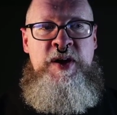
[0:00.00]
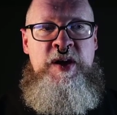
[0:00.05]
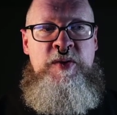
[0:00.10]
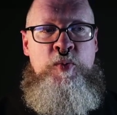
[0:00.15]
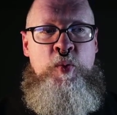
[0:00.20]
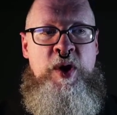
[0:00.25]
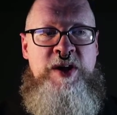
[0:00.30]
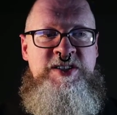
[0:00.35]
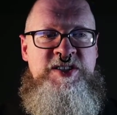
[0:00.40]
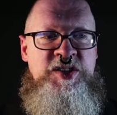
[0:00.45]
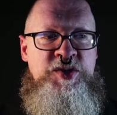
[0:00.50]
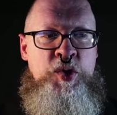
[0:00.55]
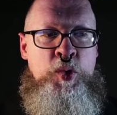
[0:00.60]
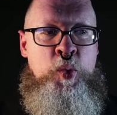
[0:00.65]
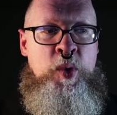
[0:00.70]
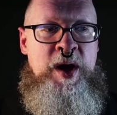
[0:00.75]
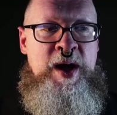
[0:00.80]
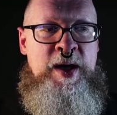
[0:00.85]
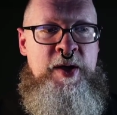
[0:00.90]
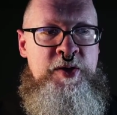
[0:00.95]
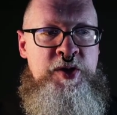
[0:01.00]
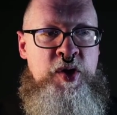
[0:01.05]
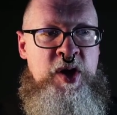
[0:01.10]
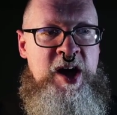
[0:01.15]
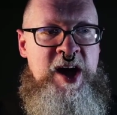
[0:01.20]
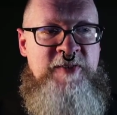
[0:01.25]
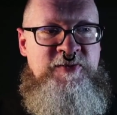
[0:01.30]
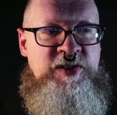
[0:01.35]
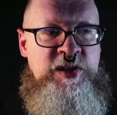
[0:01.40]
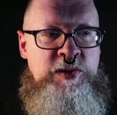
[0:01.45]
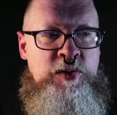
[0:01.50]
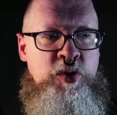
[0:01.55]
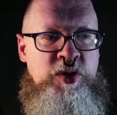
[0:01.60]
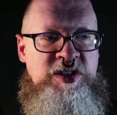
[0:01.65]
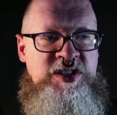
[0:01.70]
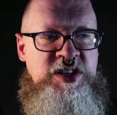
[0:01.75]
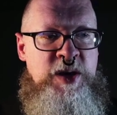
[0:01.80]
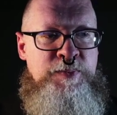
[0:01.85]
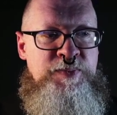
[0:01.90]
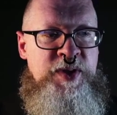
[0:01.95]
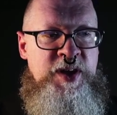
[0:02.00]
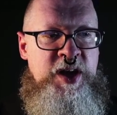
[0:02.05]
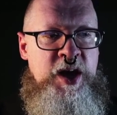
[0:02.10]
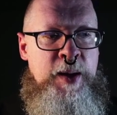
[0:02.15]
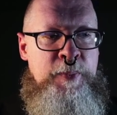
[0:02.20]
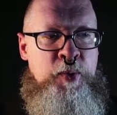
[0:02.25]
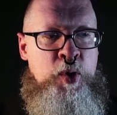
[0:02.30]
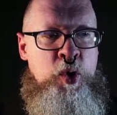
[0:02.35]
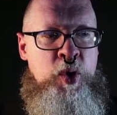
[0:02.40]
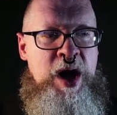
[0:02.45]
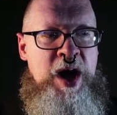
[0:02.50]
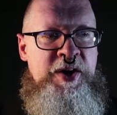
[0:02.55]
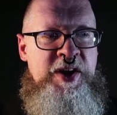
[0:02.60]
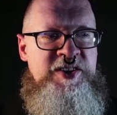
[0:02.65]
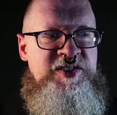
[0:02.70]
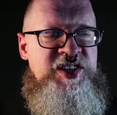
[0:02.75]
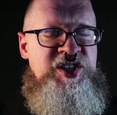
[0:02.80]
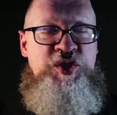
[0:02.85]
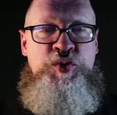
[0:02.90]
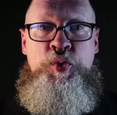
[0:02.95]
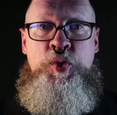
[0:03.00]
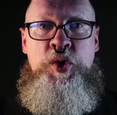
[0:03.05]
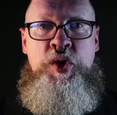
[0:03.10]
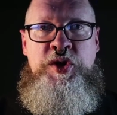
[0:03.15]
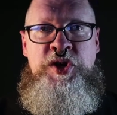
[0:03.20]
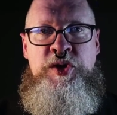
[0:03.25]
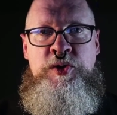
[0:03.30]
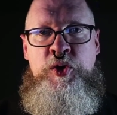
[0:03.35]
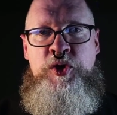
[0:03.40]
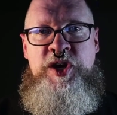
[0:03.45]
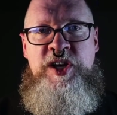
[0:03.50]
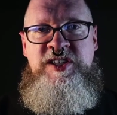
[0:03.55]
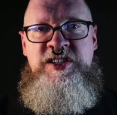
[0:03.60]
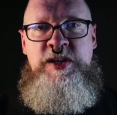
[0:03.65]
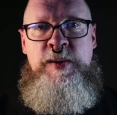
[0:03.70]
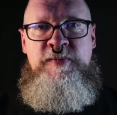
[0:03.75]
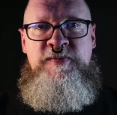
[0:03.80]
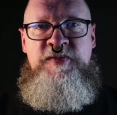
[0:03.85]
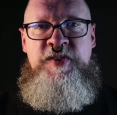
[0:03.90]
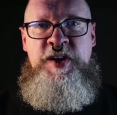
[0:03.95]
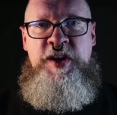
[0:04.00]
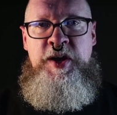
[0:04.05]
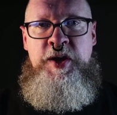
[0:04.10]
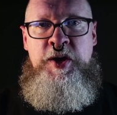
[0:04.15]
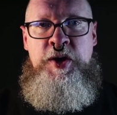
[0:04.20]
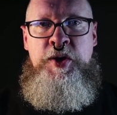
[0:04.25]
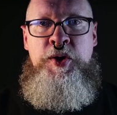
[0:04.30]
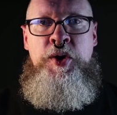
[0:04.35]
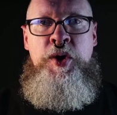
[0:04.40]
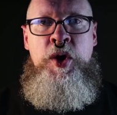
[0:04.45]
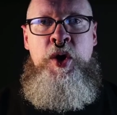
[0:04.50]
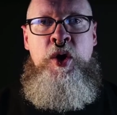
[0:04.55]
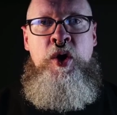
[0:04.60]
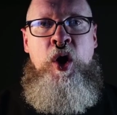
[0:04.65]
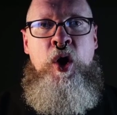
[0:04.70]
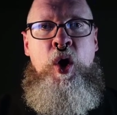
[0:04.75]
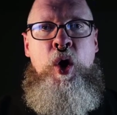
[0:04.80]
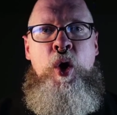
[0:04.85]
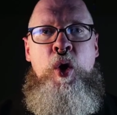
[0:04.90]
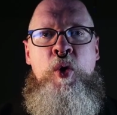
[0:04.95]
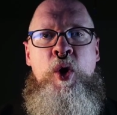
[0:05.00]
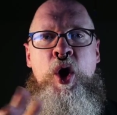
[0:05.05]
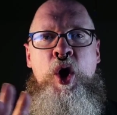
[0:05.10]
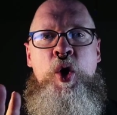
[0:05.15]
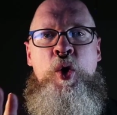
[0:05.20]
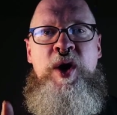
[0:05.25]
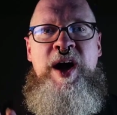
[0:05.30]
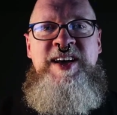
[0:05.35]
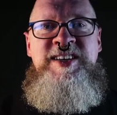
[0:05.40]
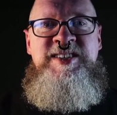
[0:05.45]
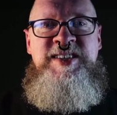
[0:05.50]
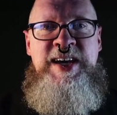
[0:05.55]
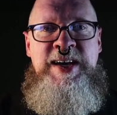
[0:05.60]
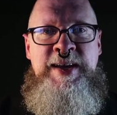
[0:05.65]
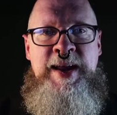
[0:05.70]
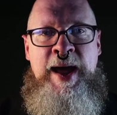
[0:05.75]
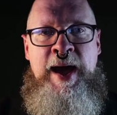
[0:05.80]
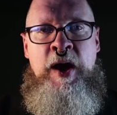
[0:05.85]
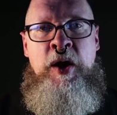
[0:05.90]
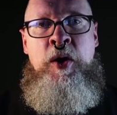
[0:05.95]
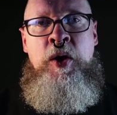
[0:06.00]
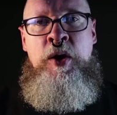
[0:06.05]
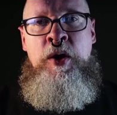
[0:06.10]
once in a while you have to look something up. Oh, how does this work? You look at some video. Oh, oh, I see now.